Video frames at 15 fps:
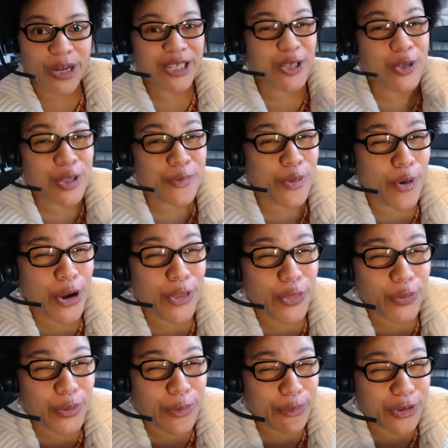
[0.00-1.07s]
but it's only
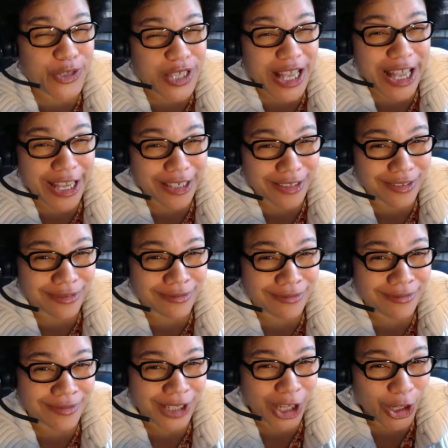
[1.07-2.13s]
0.3%.
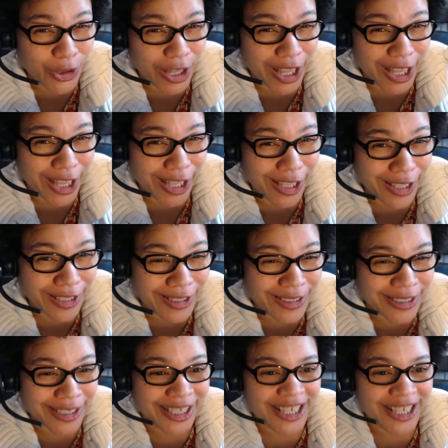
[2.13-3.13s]
Okay?